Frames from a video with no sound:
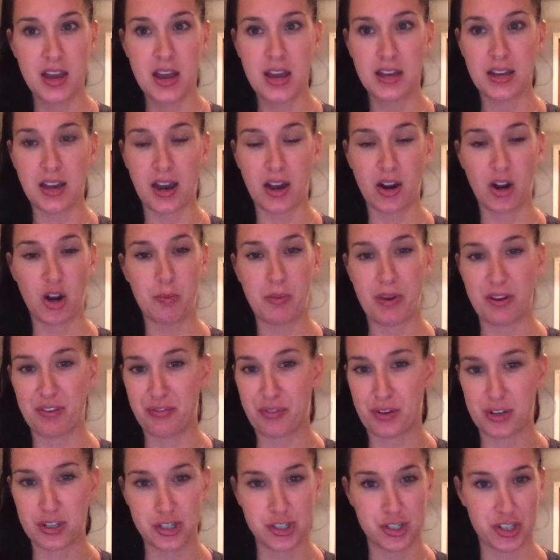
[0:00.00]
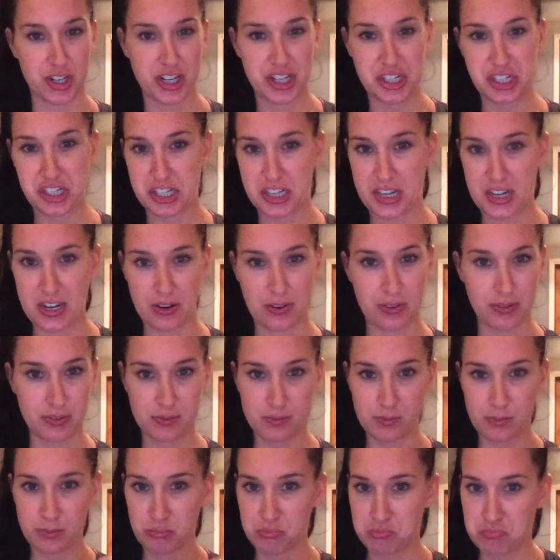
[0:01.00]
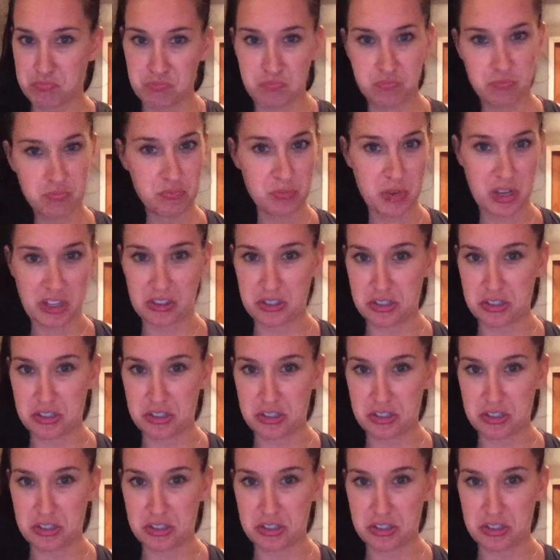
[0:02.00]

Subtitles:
got all my frustration out at the